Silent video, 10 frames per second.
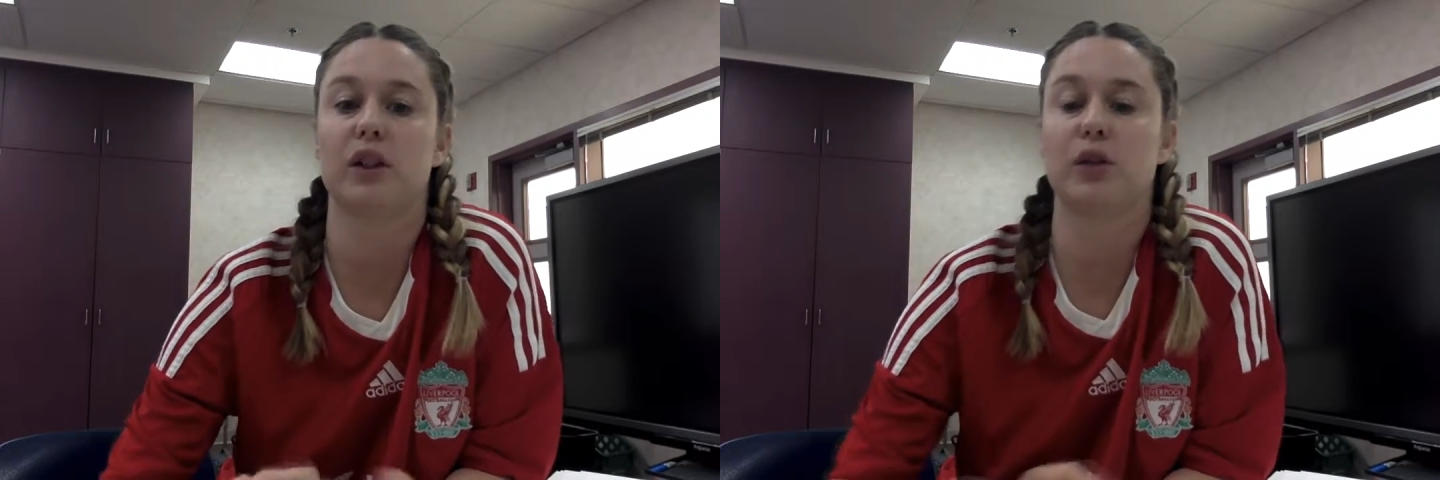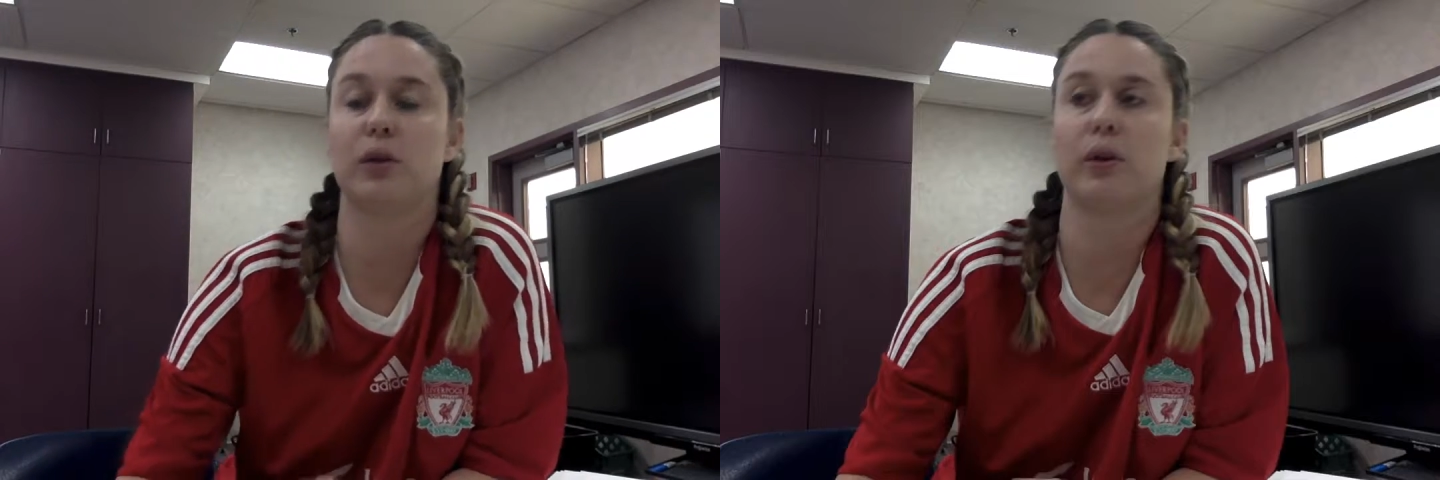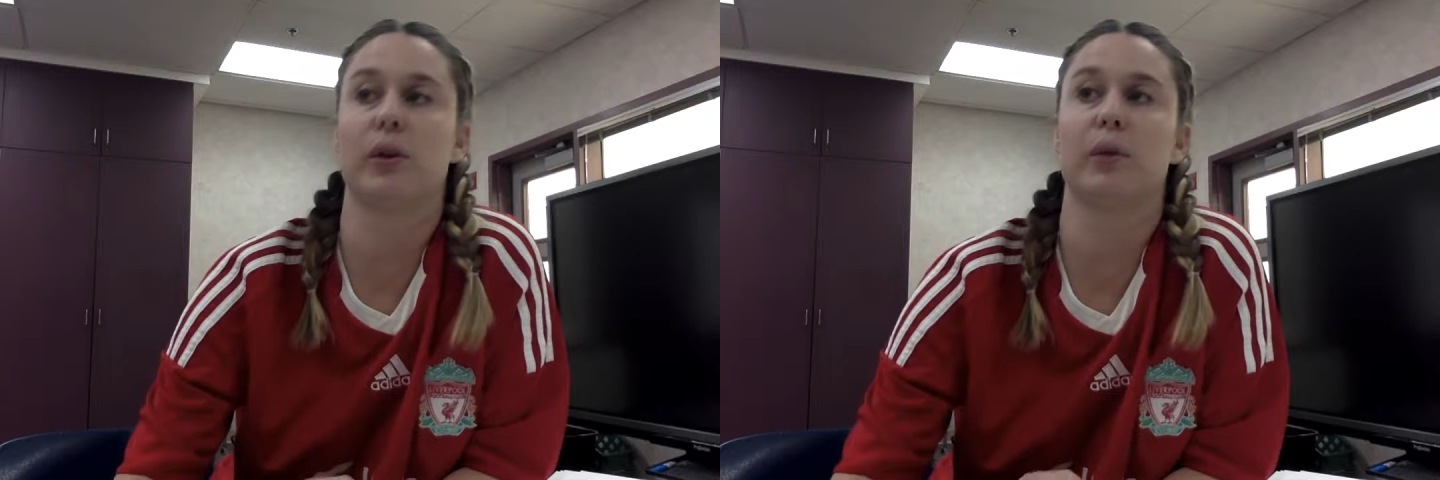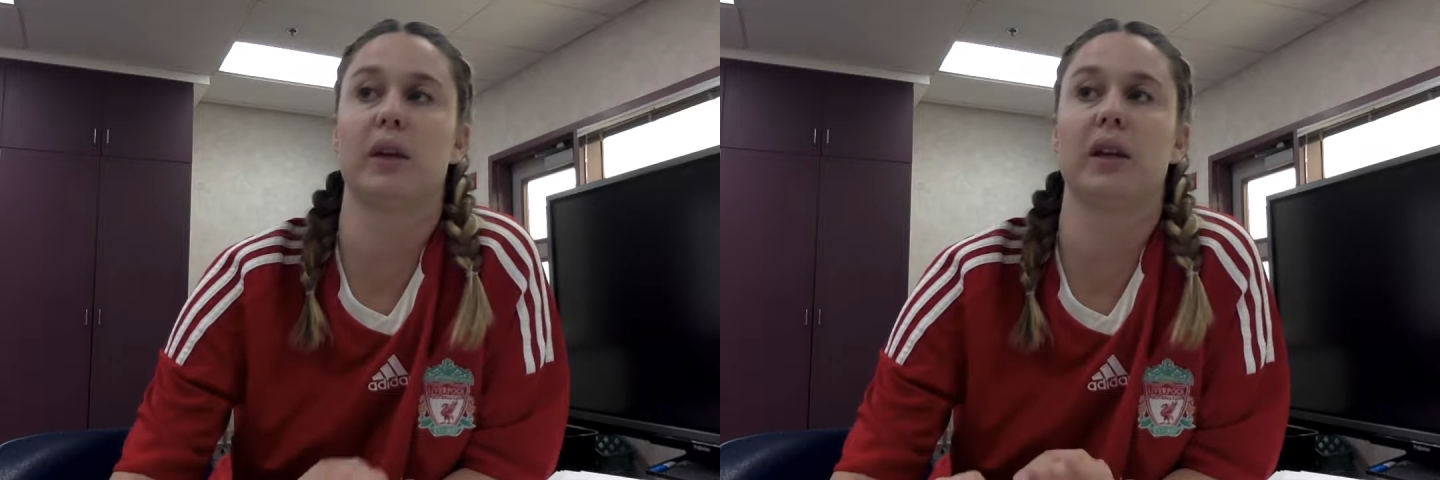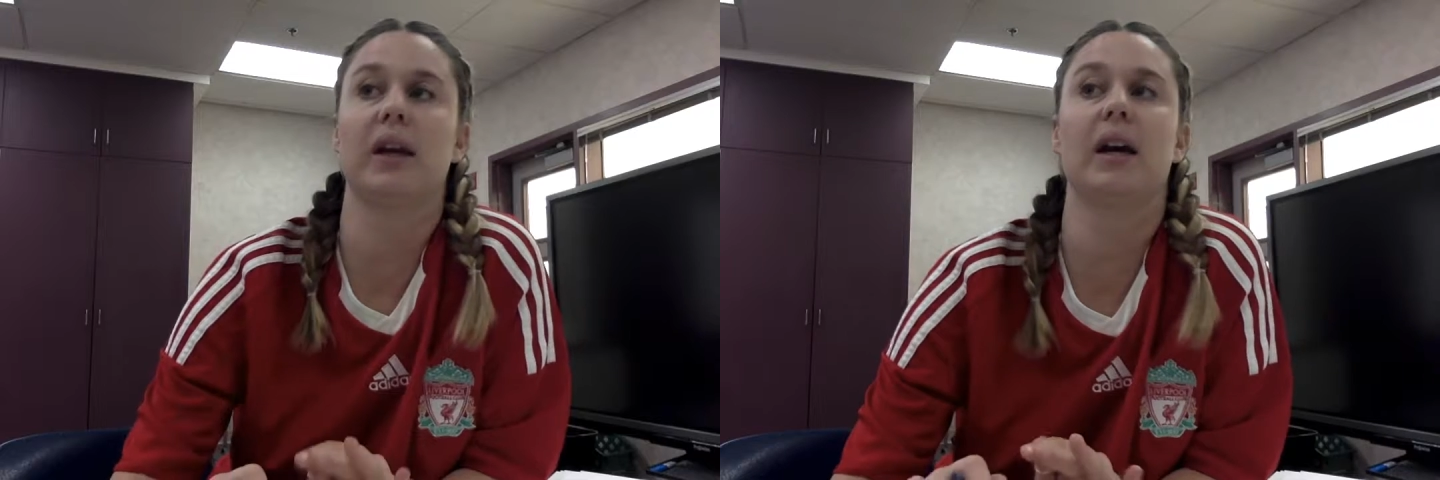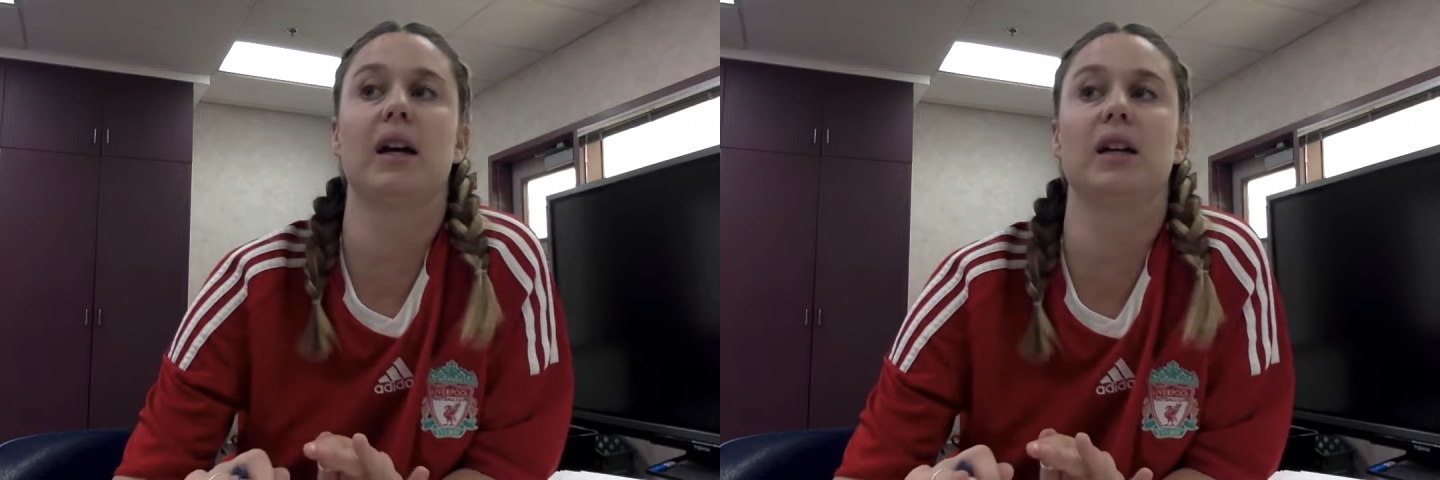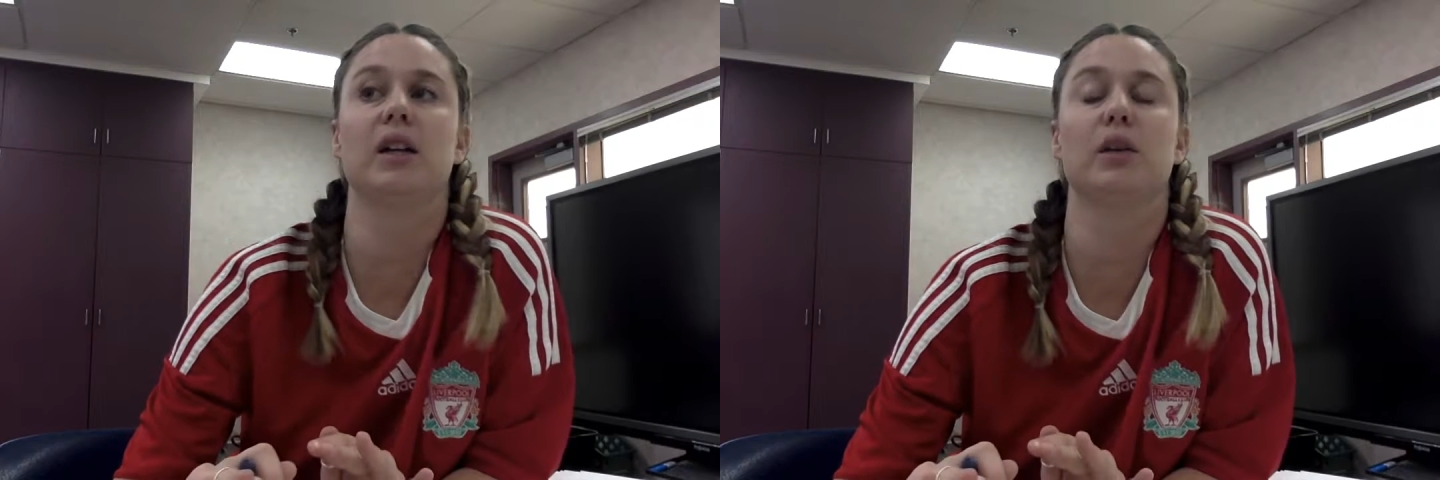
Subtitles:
to 2 to 3 like I did,